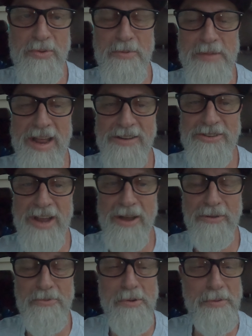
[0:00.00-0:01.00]
Poolman
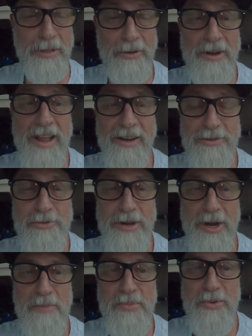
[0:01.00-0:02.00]
channel, where we learn how to
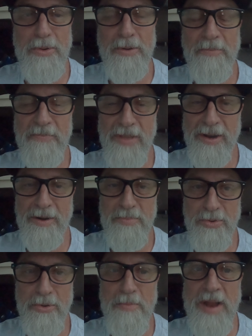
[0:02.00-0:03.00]
treat our pool and our
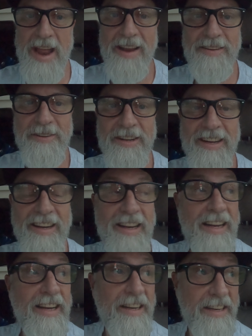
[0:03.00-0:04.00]
pool man.
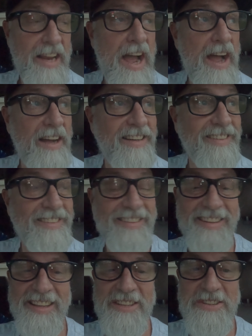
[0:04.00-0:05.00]
Yeah,
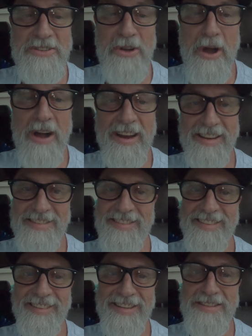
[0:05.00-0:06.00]
this is
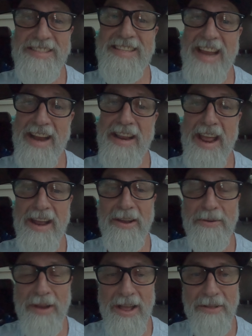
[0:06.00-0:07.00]
August in San
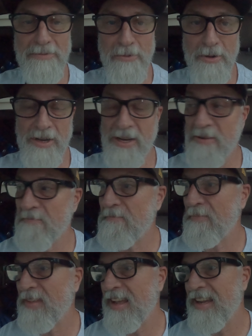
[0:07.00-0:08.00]
Diego, California.
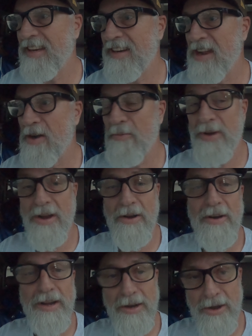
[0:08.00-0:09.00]
Now, we
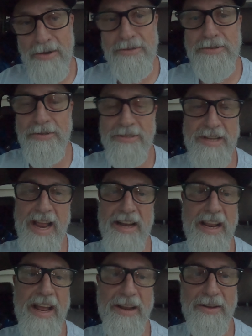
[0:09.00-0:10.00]
are in coastal
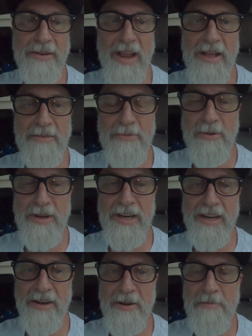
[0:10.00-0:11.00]
San Diego,
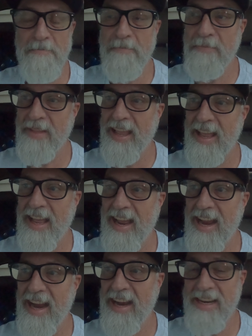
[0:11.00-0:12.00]
California here,
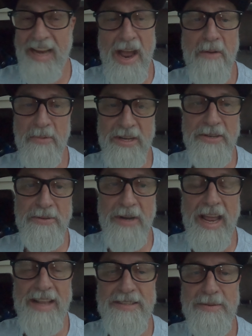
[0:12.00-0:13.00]
and yeah, we do
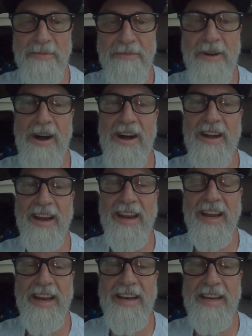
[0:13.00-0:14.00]
get some fog
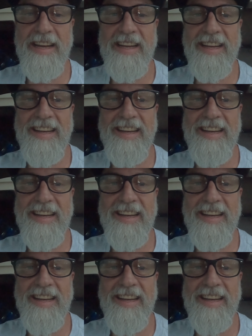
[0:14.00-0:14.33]
and